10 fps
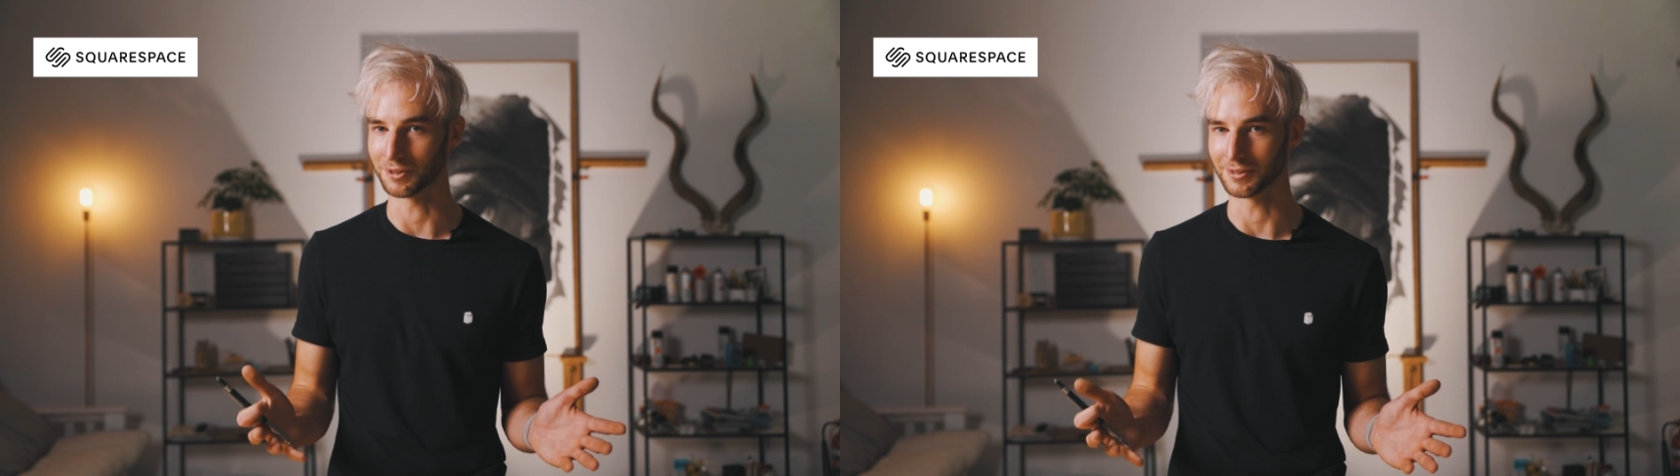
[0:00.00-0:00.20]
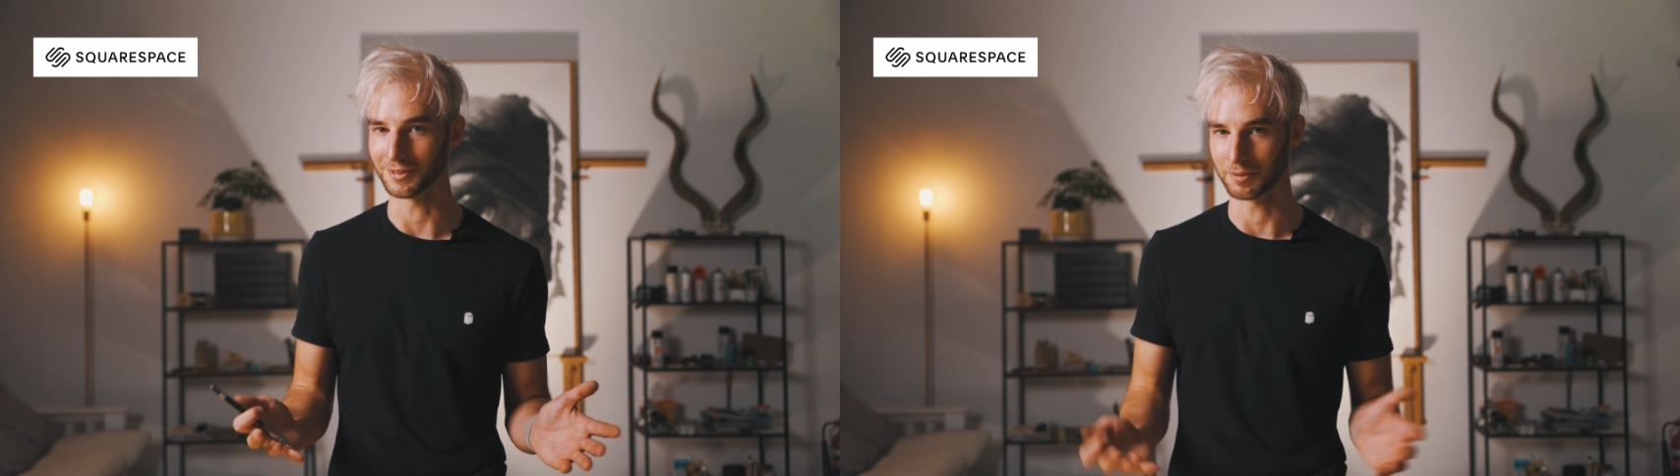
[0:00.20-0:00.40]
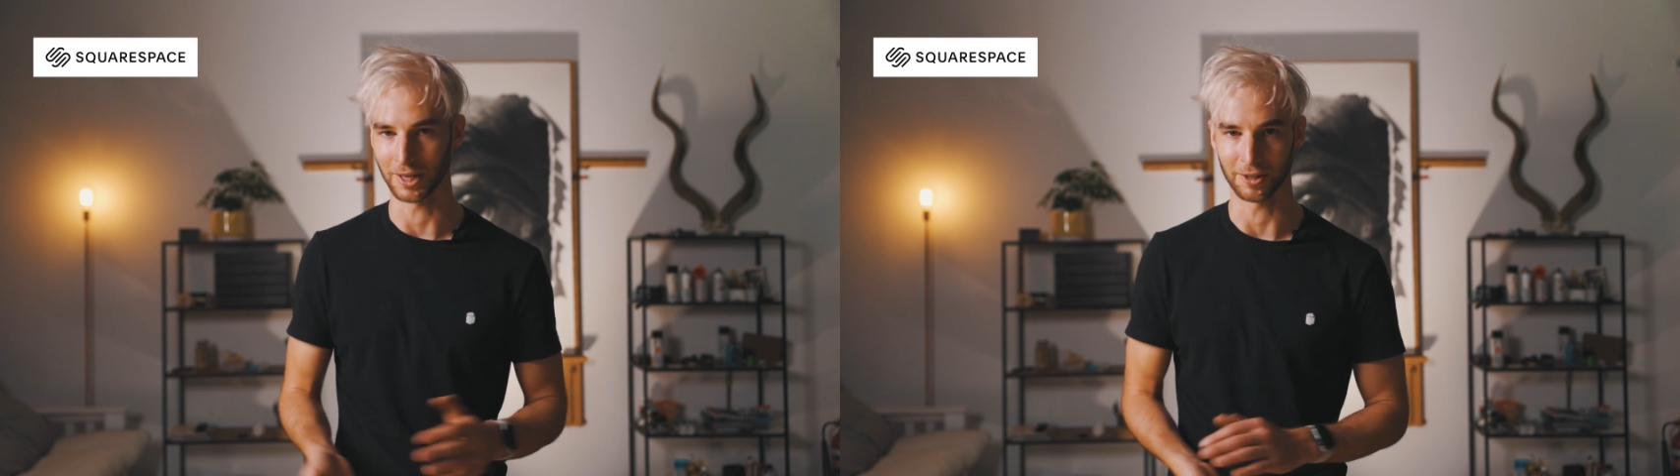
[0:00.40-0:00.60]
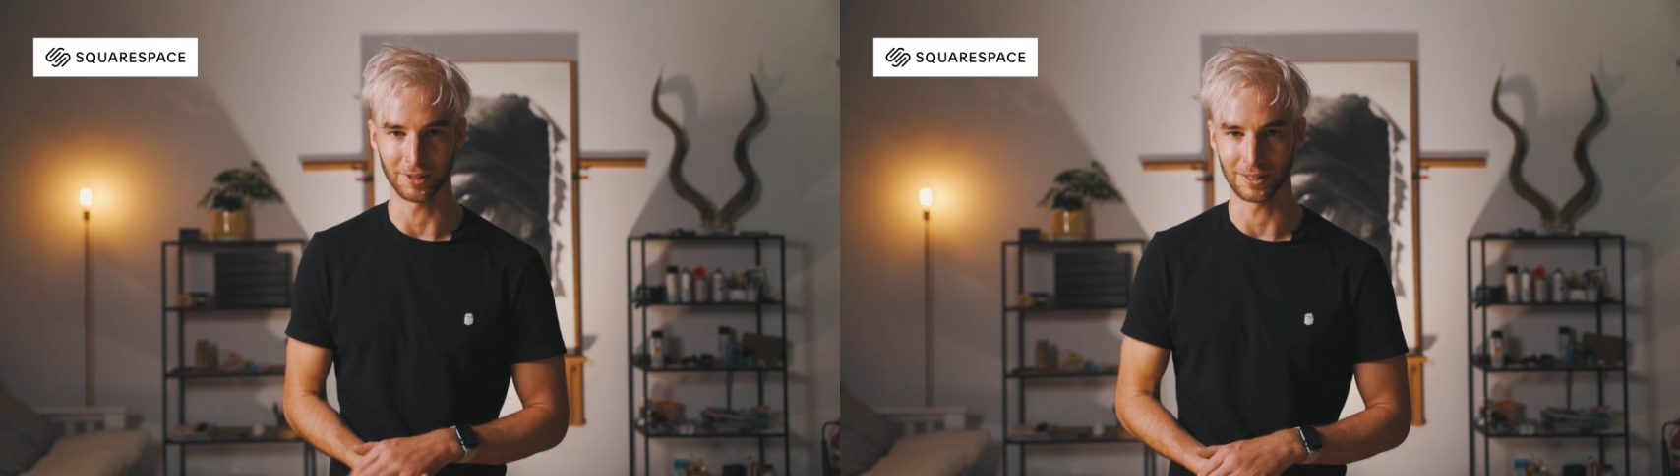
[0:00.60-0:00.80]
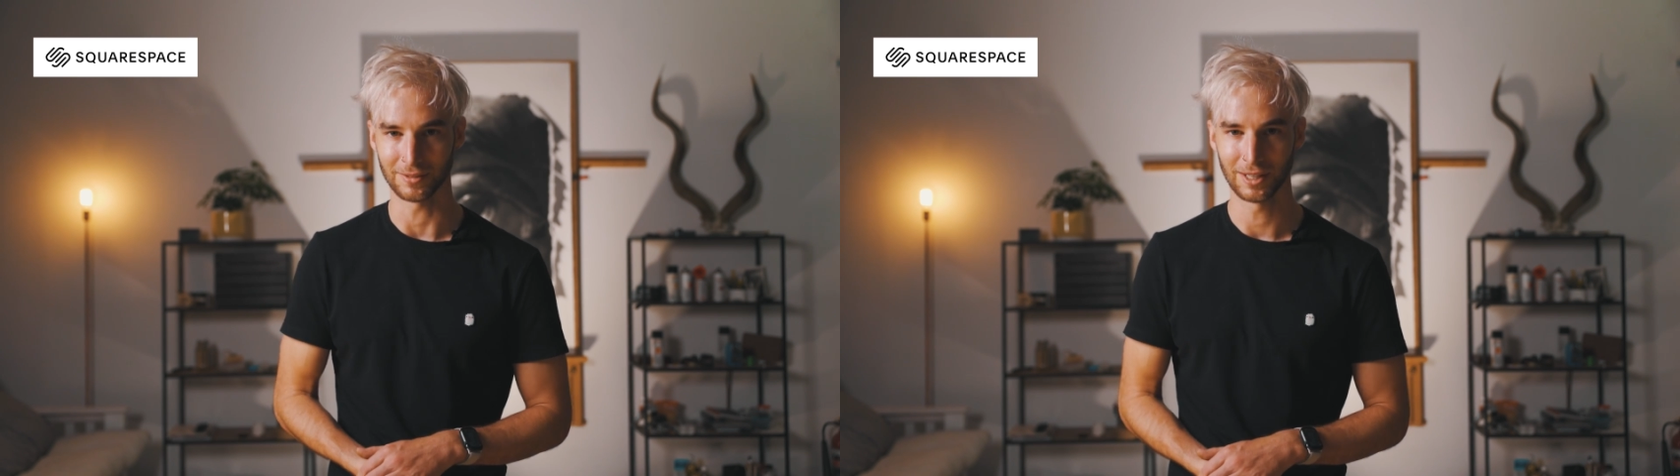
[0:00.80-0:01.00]
role in my
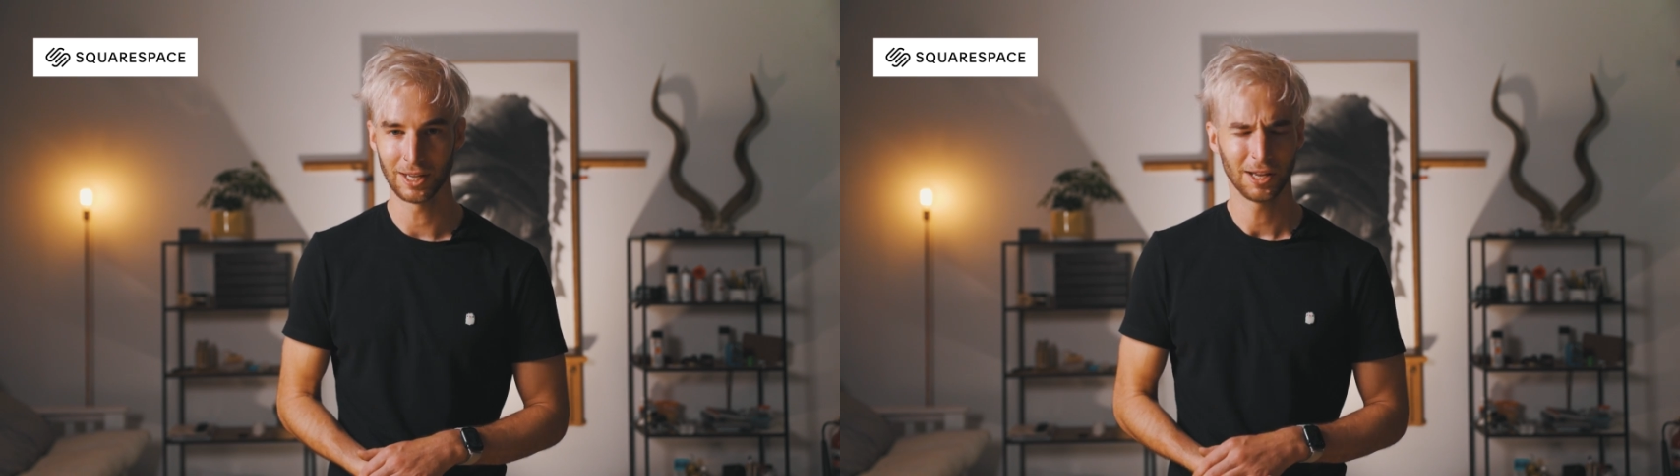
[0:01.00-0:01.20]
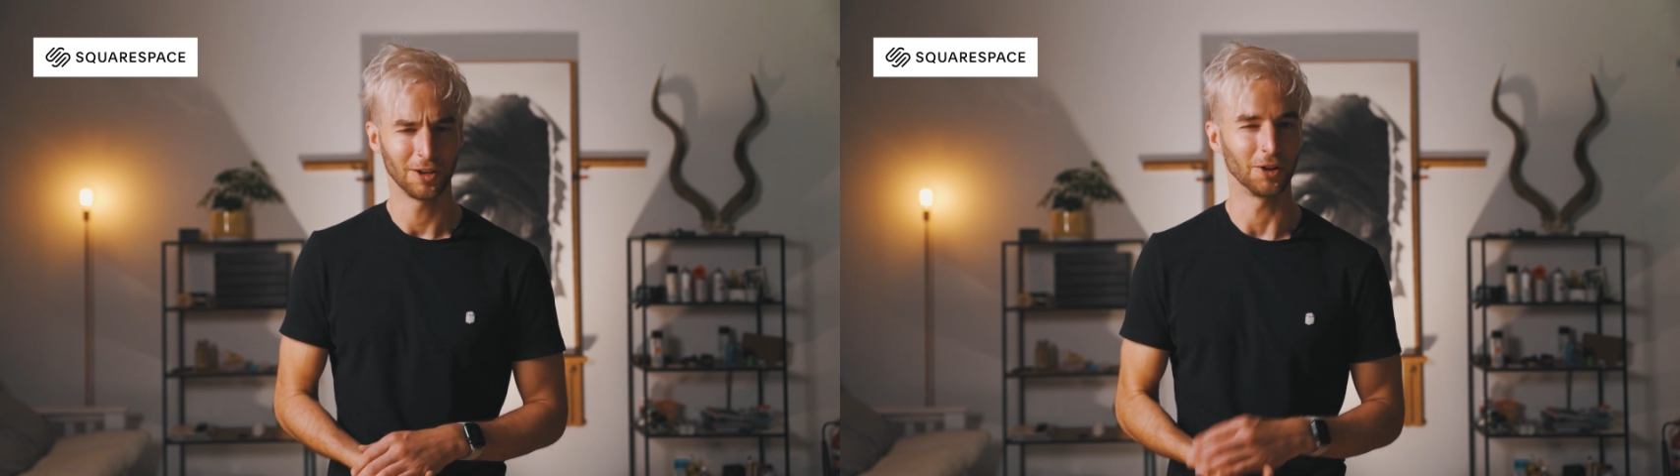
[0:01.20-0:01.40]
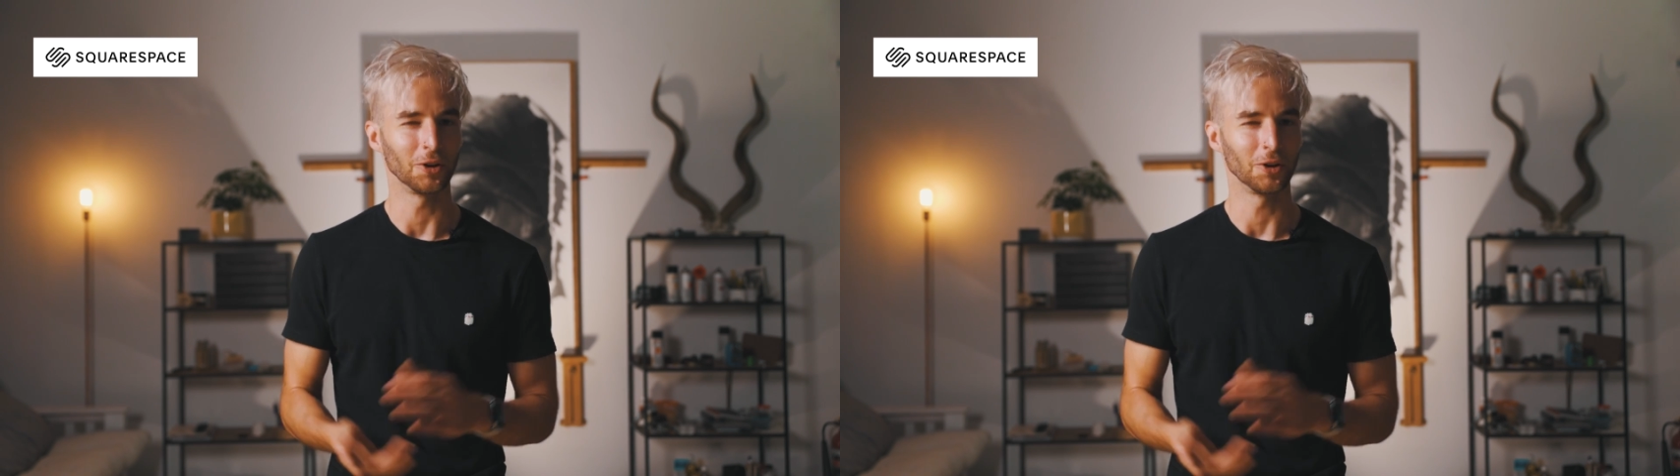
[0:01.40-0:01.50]
career. Not